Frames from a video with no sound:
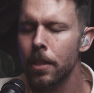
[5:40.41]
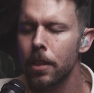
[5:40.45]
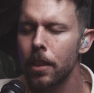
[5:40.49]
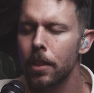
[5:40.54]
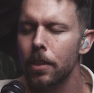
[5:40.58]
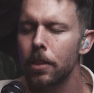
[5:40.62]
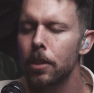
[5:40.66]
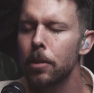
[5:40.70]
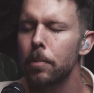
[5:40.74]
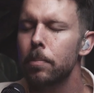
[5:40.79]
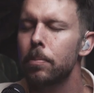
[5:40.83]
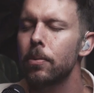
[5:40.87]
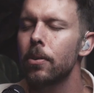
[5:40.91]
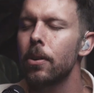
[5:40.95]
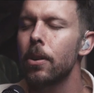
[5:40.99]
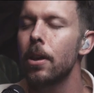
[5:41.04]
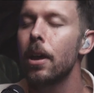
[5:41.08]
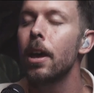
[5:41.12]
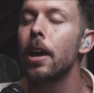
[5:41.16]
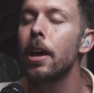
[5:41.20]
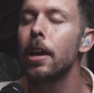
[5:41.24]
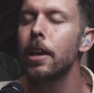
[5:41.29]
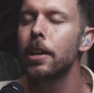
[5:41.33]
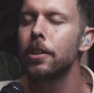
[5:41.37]
than the
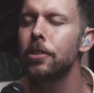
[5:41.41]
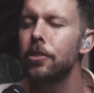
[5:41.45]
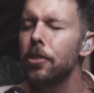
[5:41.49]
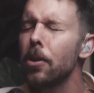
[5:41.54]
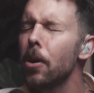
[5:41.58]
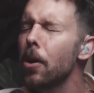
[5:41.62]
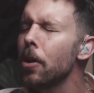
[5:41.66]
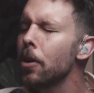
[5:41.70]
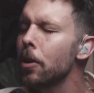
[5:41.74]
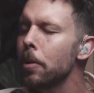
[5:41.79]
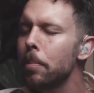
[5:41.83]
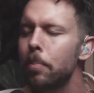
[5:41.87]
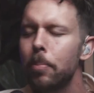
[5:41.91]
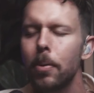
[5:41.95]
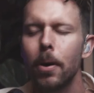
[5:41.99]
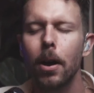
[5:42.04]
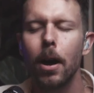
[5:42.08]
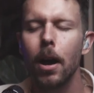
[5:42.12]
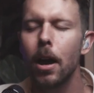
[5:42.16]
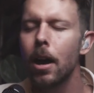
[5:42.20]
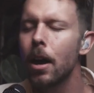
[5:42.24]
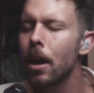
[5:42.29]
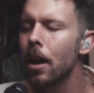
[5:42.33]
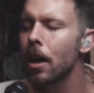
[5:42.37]
bread your
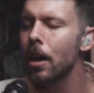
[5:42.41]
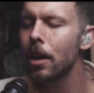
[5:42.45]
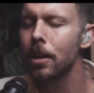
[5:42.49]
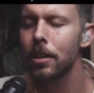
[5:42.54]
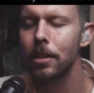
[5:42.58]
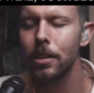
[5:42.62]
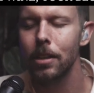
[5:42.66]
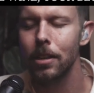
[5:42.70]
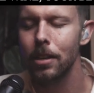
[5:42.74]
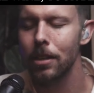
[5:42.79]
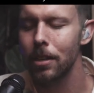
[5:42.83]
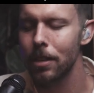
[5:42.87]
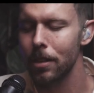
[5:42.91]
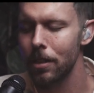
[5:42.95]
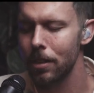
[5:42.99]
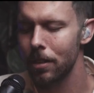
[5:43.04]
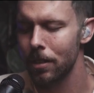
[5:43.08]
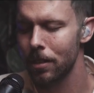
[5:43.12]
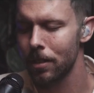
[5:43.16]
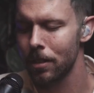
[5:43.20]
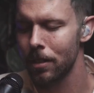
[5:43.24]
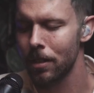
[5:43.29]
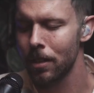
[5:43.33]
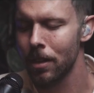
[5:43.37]
body,
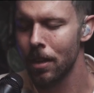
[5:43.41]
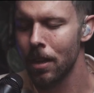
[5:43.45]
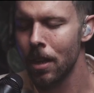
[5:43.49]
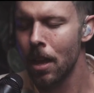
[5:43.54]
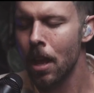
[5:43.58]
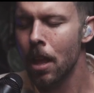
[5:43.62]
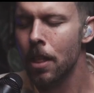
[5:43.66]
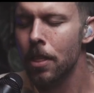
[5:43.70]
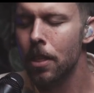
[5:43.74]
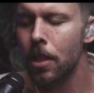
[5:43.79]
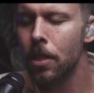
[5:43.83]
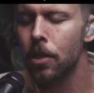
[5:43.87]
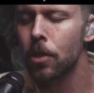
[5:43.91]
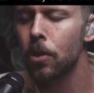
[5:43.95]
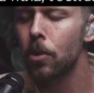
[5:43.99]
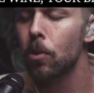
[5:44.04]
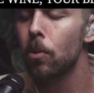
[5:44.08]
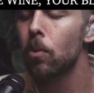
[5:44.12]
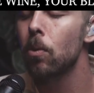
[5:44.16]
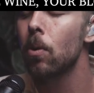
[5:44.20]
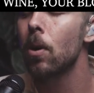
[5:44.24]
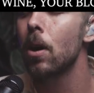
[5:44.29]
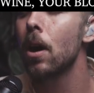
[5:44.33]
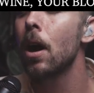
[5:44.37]
than
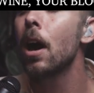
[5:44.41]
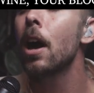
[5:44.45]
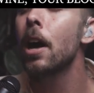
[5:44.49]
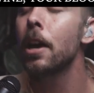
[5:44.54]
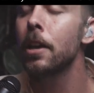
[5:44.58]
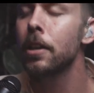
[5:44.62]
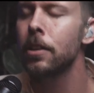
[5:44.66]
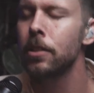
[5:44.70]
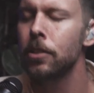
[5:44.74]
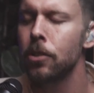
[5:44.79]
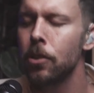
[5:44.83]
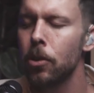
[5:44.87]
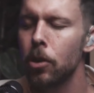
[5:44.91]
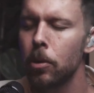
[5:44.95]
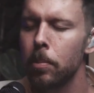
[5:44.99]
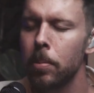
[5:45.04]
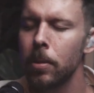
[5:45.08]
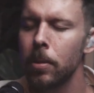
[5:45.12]
the wine your